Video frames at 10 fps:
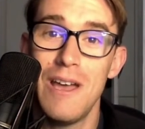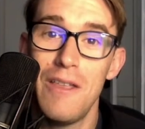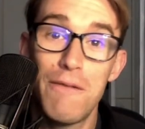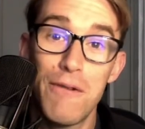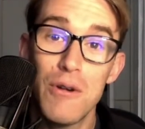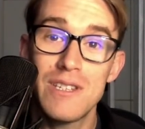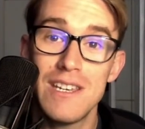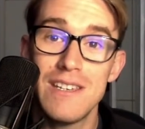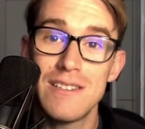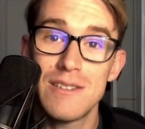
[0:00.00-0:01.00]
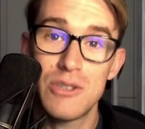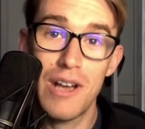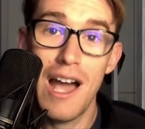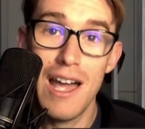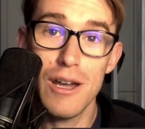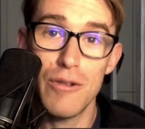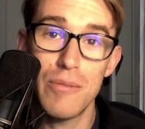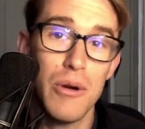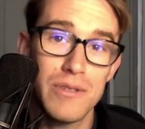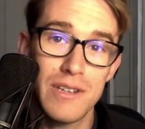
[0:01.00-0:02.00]
The first is Zocayo
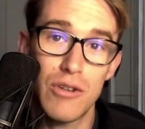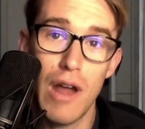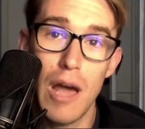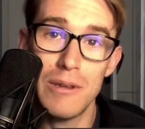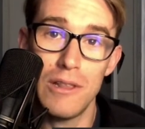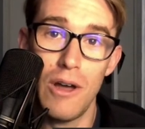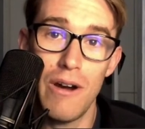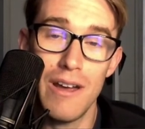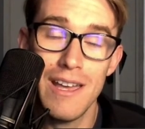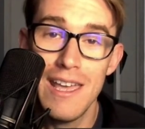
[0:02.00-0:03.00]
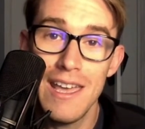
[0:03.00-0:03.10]
from host Grauben Lara.